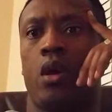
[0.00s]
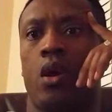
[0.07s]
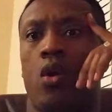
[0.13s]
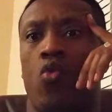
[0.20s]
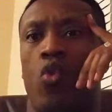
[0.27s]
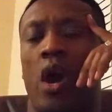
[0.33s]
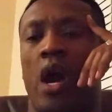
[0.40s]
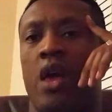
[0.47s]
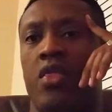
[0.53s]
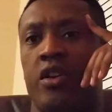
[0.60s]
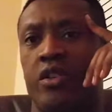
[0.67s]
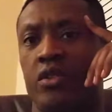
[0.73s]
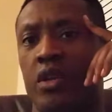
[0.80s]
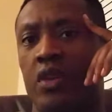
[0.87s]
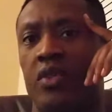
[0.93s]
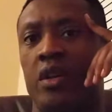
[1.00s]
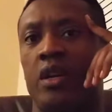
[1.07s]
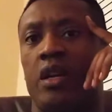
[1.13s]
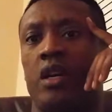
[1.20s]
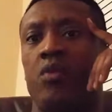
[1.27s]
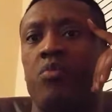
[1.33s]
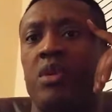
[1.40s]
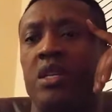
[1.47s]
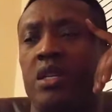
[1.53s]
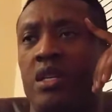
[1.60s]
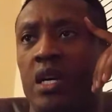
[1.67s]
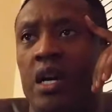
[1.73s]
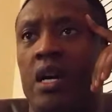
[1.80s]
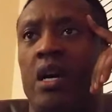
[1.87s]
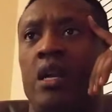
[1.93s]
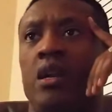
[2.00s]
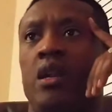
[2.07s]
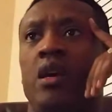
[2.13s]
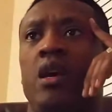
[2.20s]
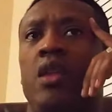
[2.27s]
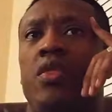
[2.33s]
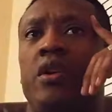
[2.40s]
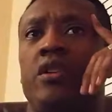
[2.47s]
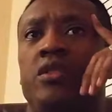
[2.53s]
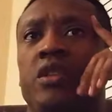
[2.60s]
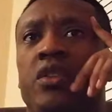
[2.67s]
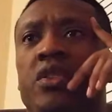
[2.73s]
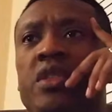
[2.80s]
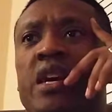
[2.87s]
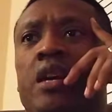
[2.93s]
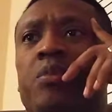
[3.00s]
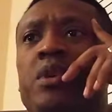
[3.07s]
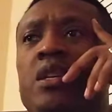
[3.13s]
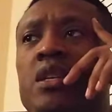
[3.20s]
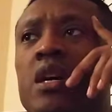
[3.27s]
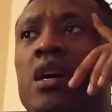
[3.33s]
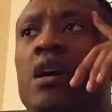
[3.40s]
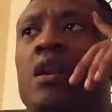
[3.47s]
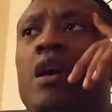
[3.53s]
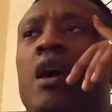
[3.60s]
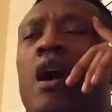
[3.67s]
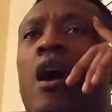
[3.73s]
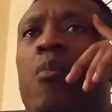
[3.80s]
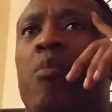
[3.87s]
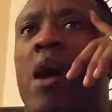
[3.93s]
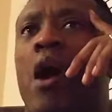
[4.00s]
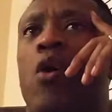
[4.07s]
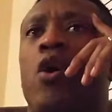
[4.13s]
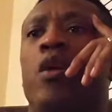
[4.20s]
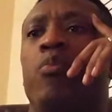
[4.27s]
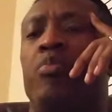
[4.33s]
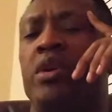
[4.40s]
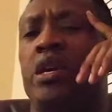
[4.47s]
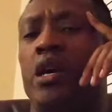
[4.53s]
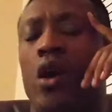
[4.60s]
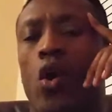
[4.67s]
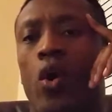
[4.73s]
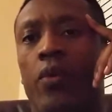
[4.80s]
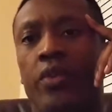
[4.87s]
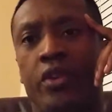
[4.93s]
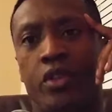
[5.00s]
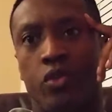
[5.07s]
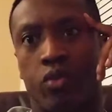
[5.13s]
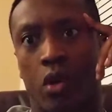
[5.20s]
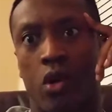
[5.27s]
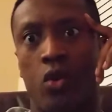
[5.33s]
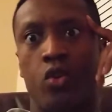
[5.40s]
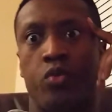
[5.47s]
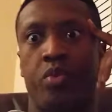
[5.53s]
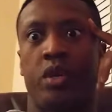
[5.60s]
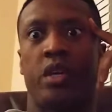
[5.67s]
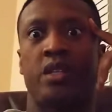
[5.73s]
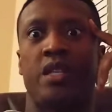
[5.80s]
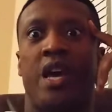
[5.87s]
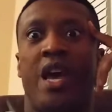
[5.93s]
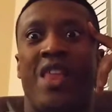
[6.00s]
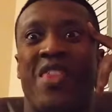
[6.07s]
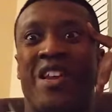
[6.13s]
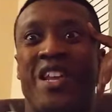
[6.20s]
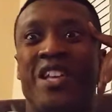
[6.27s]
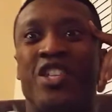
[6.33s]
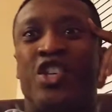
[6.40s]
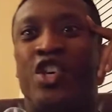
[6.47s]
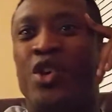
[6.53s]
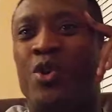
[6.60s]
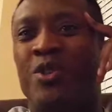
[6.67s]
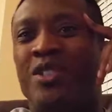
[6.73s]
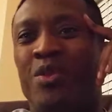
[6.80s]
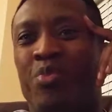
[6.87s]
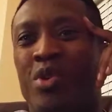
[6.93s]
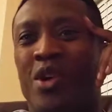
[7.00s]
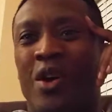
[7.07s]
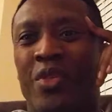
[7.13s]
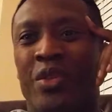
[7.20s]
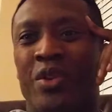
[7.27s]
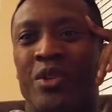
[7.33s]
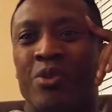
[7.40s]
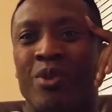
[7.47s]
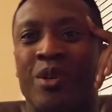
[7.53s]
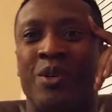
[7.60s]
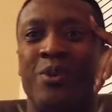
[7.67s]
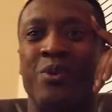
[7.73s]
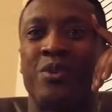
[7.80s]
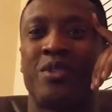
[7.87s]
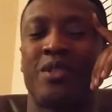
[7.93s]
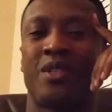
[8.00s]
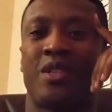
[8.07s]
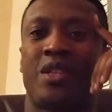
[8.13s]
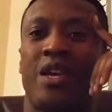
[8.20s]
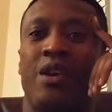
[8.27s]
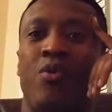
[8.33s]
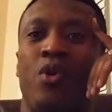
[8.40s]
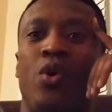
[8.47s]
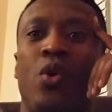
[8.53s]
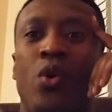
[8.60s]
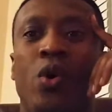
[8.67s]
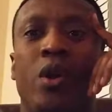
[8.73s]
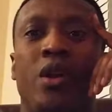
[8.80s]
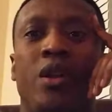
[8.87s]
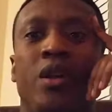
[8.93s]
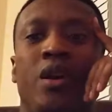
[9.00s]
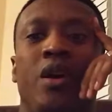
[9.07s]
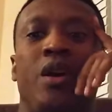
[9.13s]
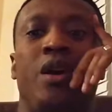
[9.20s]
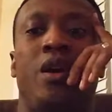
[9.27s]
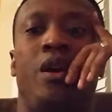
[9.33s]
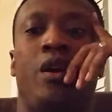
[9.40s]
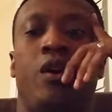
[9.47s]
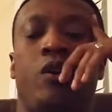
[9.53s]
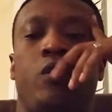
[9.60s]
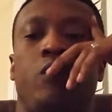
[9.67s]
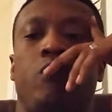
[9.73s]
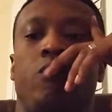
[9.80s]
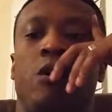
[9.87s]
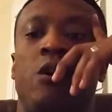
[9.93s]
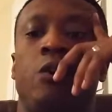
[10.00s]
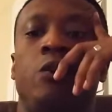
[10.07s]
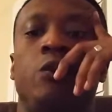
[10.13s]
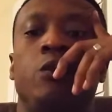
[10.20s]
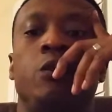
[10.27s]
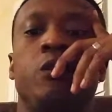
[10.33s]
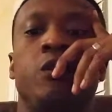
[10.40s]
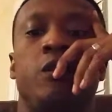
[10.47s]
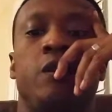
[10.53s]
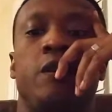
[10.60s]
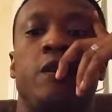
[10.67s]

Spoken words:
Why there's nothing can be done. There's nothing that could be done about being on these rows, because they didn't choose to be on these rows. They were on the rows.